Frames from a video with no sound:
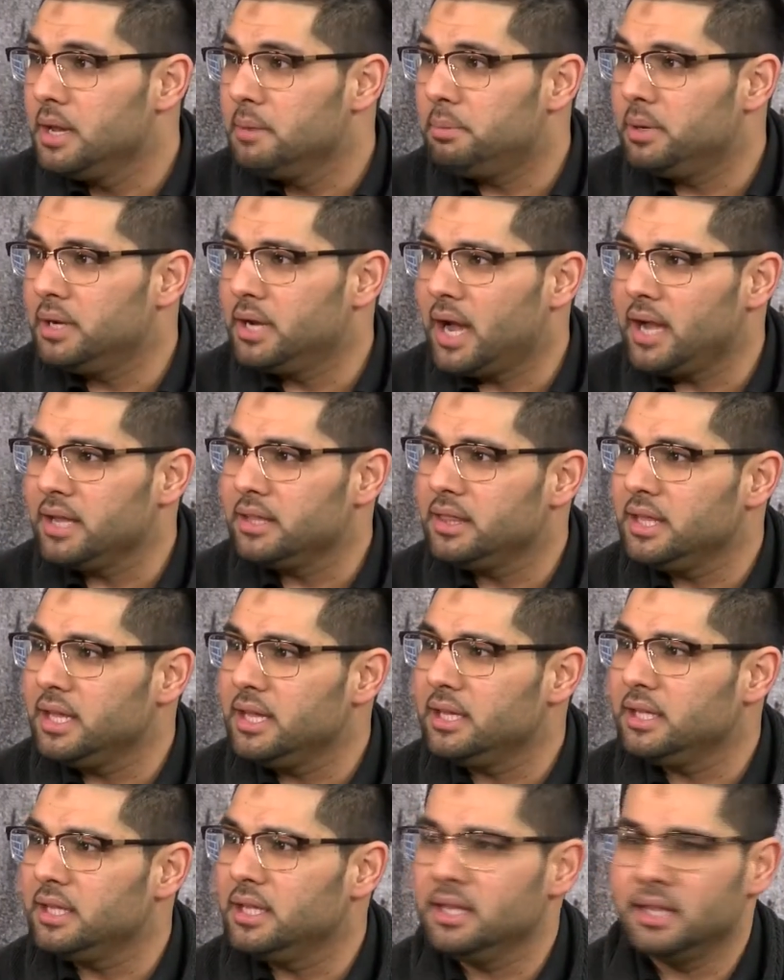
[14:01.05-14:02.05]
But I
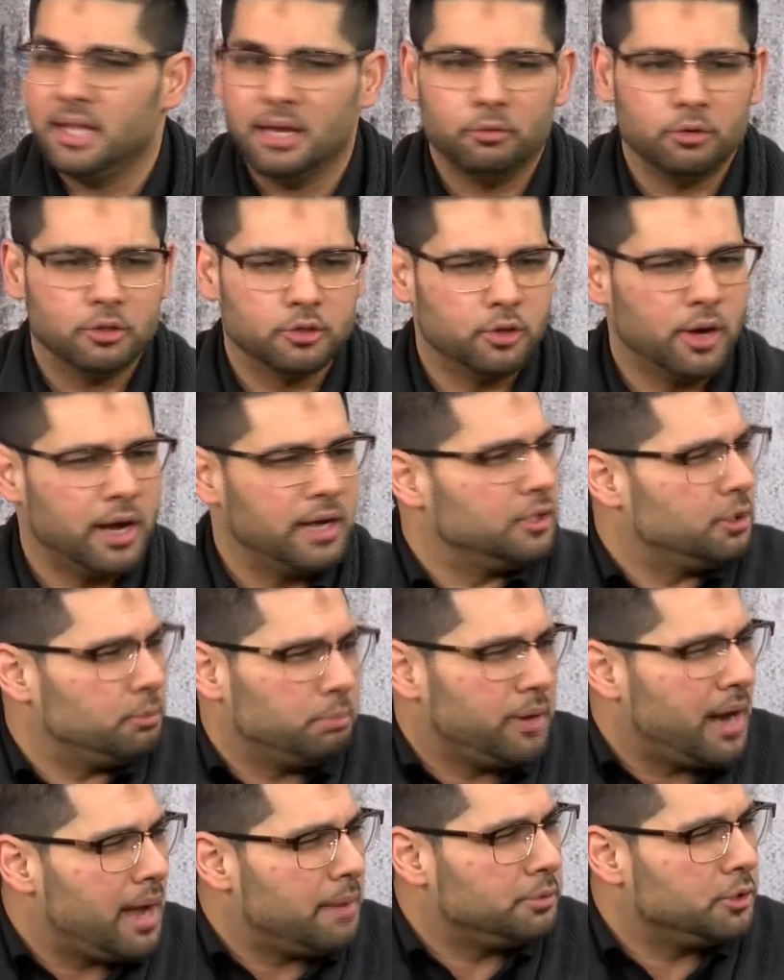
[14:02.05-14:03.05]
think they were trying to
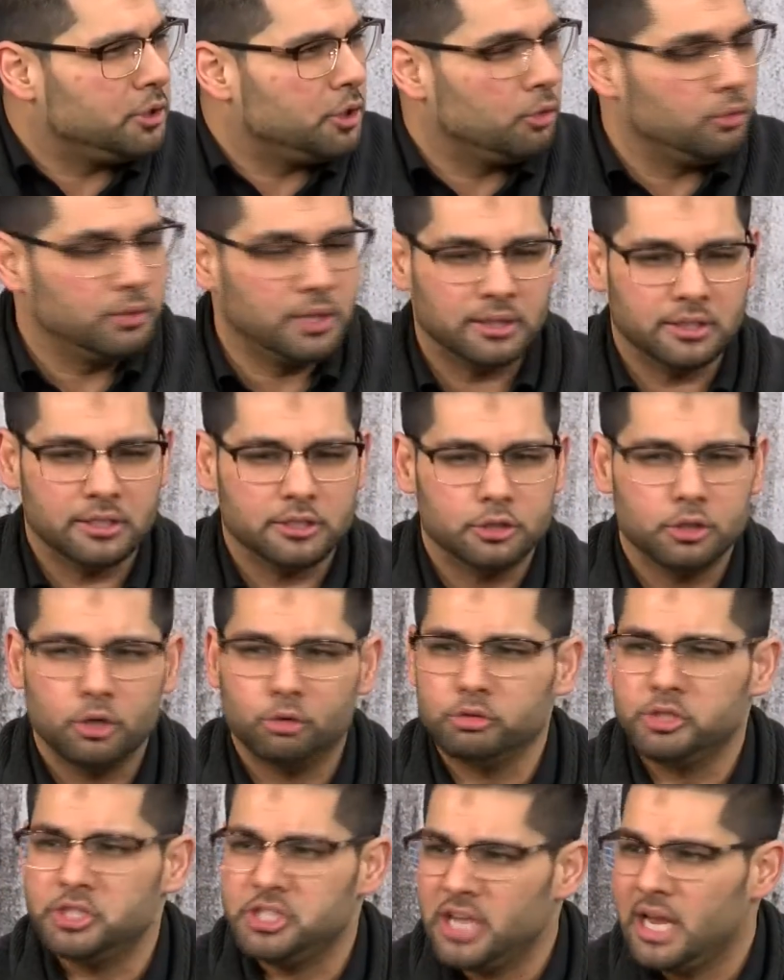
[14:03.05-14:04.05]
perhaps show that there's
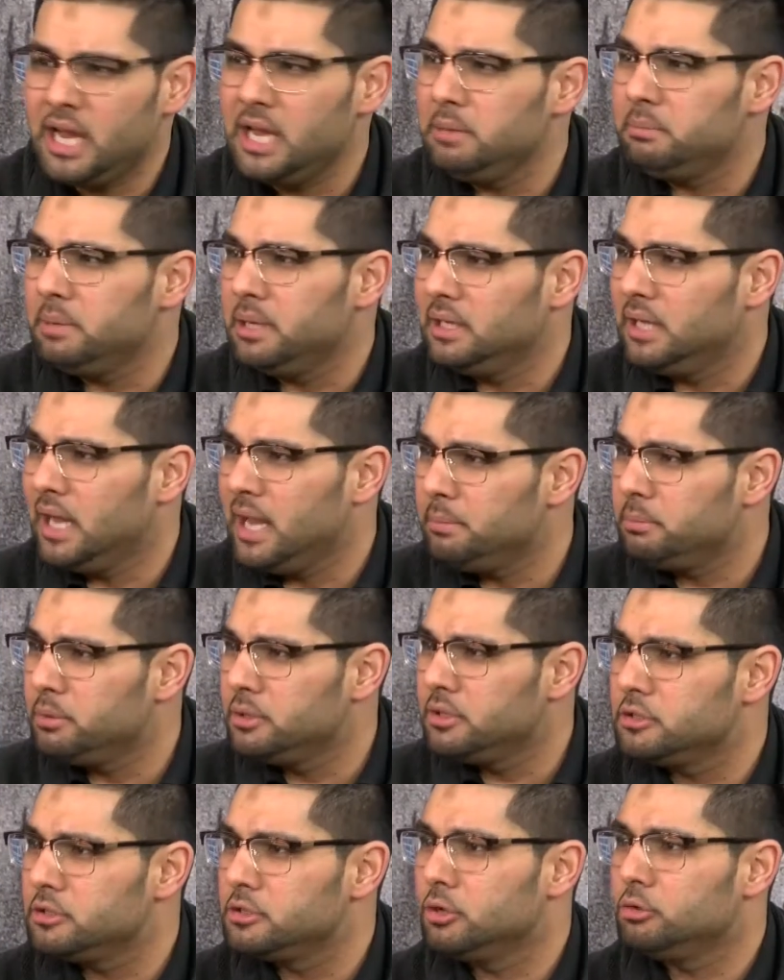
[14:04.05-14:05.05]
no shame in labor.
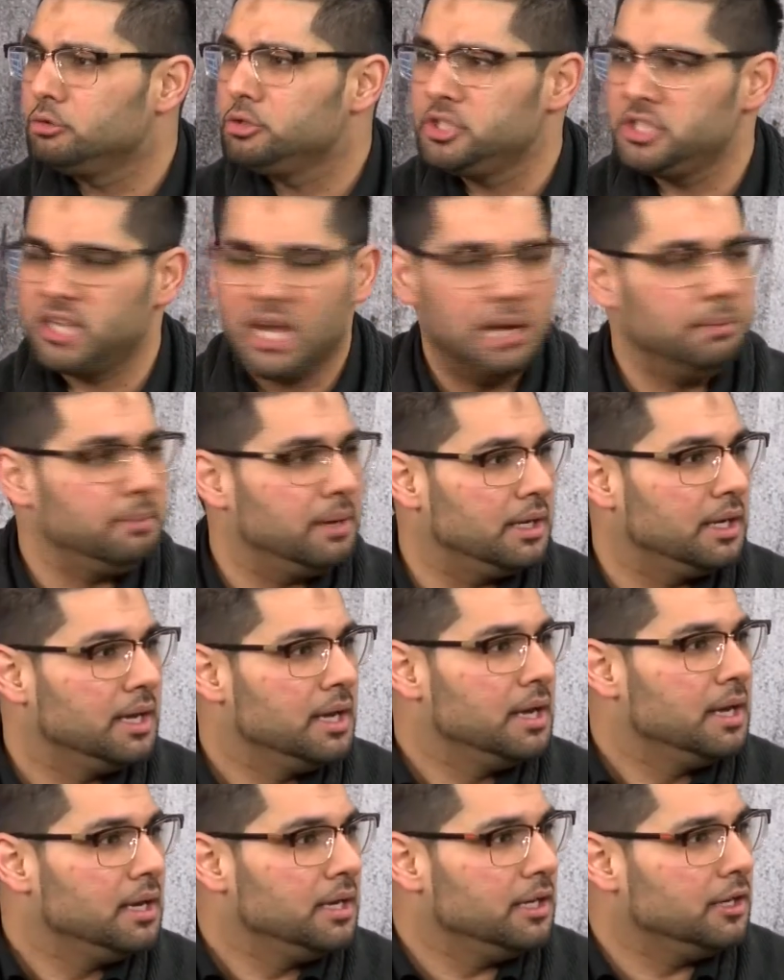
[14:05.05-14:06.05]
no shame in,
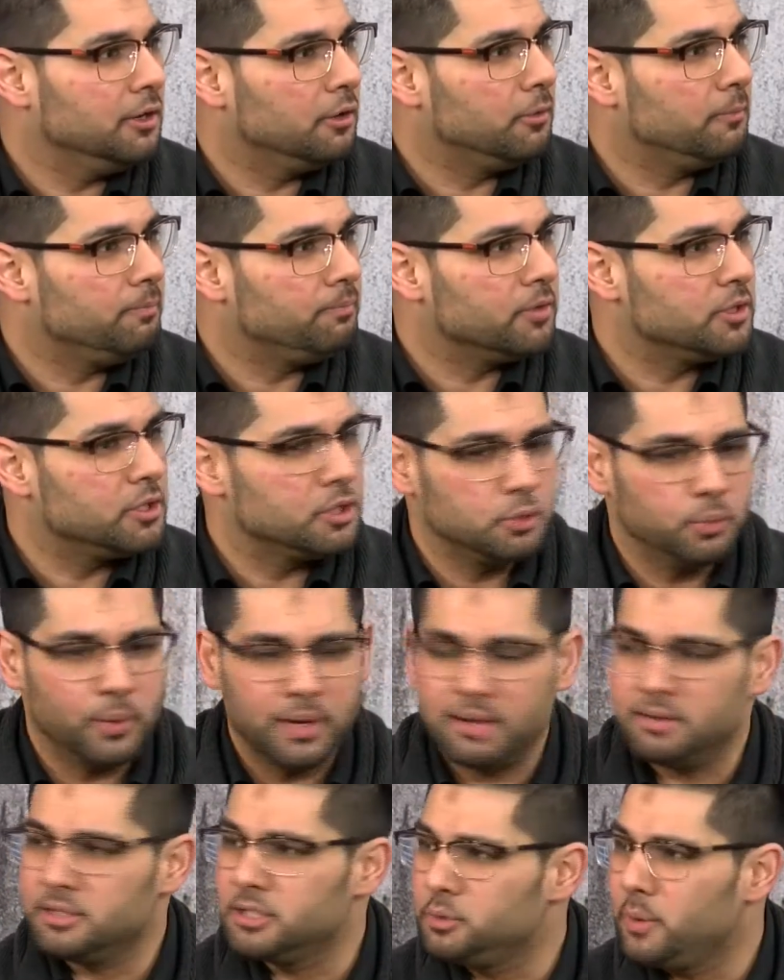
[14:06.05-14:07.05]
you know,
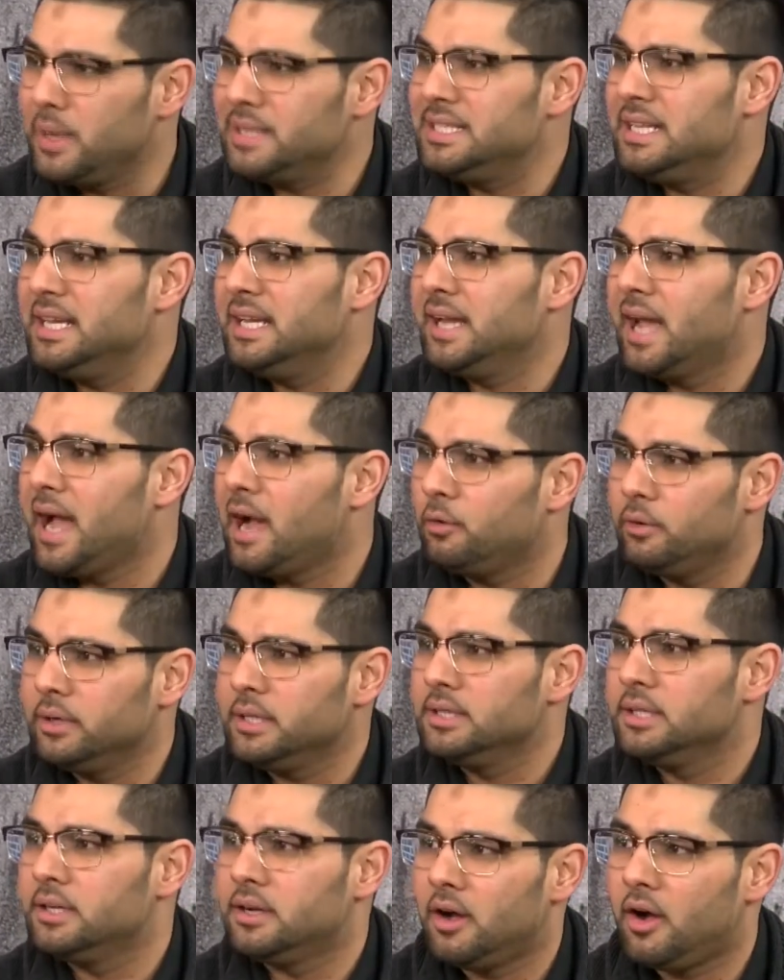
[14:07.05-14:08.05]
sweating out
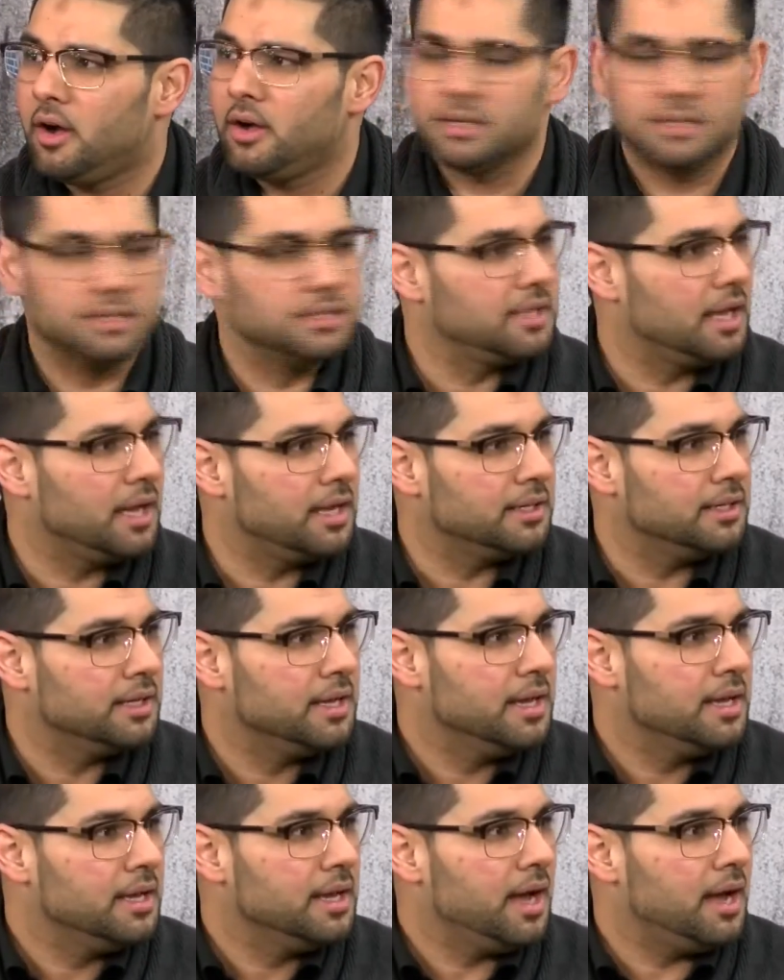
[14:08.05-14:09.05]
in the hot sun
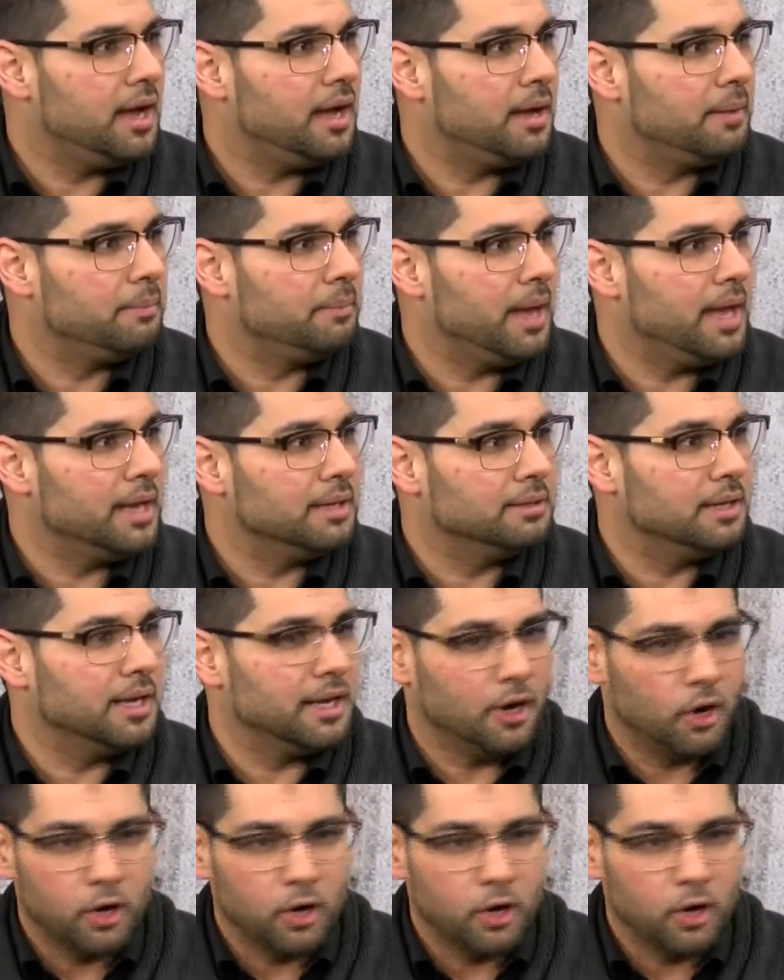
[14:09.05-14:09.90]
and